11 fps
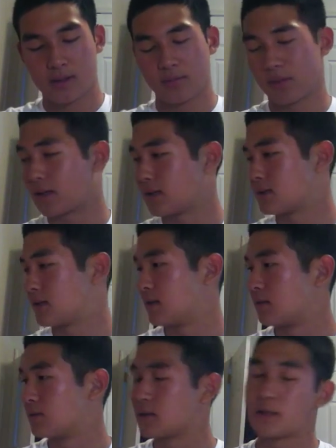Like I said,
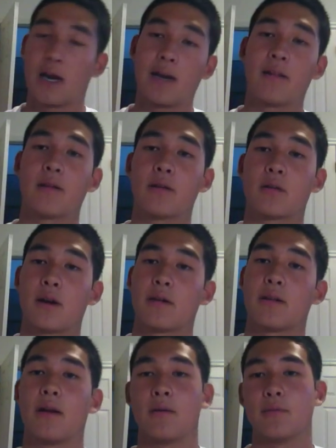there was a tiny little crack on
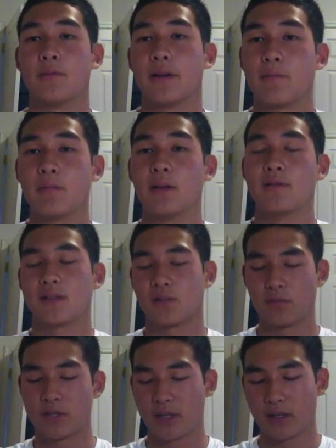that one, but I believe that's
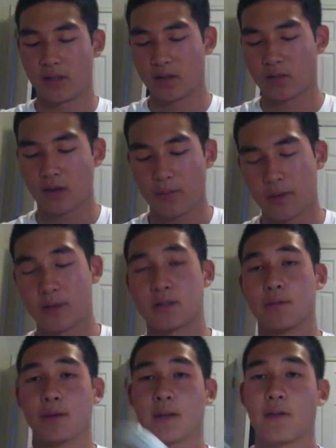from checking the crap out of
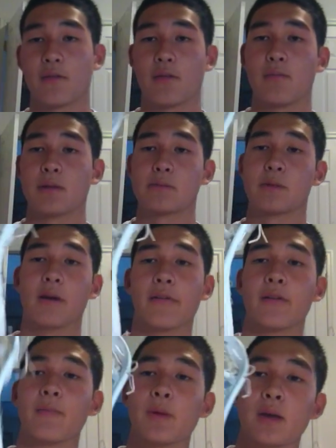somebody after they pissed me
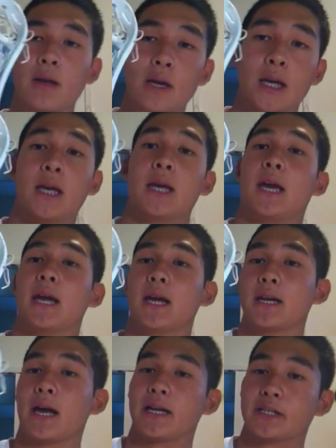off.
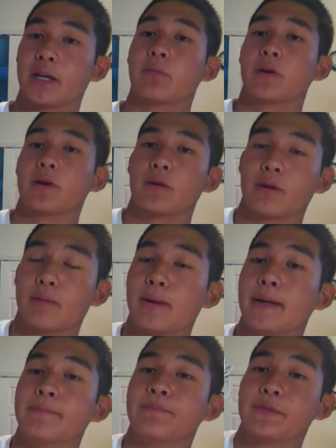And I check pretty hard when I'm
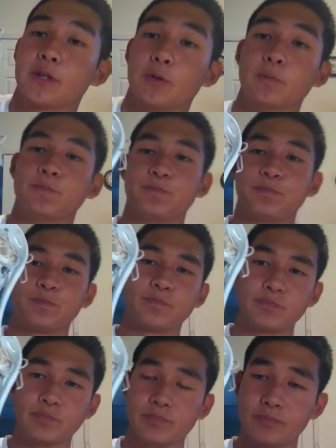mad. So,
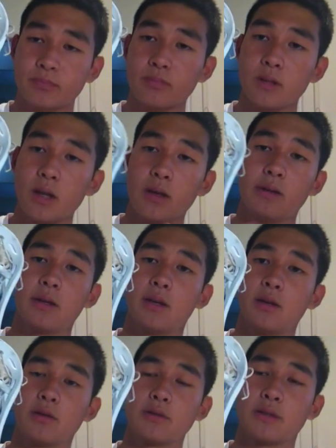
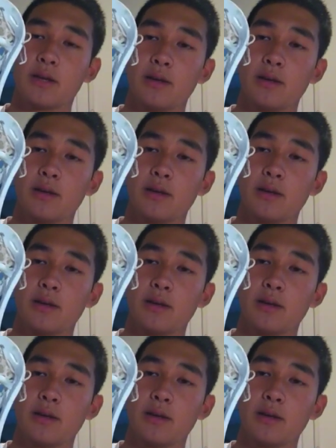here's the